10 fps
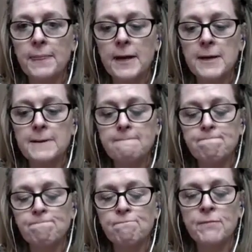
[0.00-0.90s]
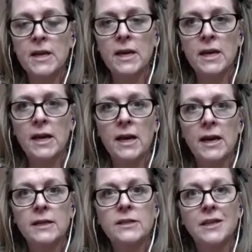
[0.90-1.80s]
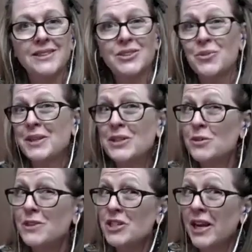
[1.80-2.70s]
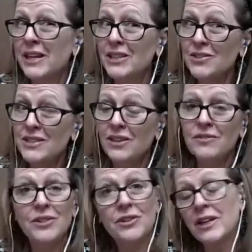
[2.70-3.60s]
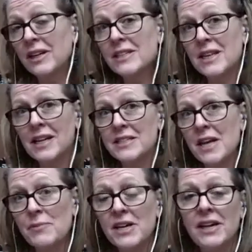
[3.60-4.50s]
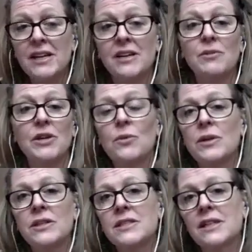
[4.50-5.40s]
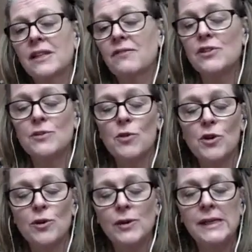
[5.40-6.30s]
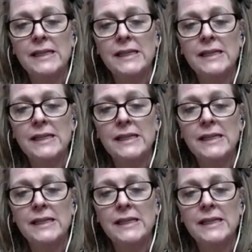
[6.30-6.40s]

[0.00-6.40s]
Um, and uh, don't eat too much candy yourself, or you'll get a tummy ache and we don't want you sick for tomorrow.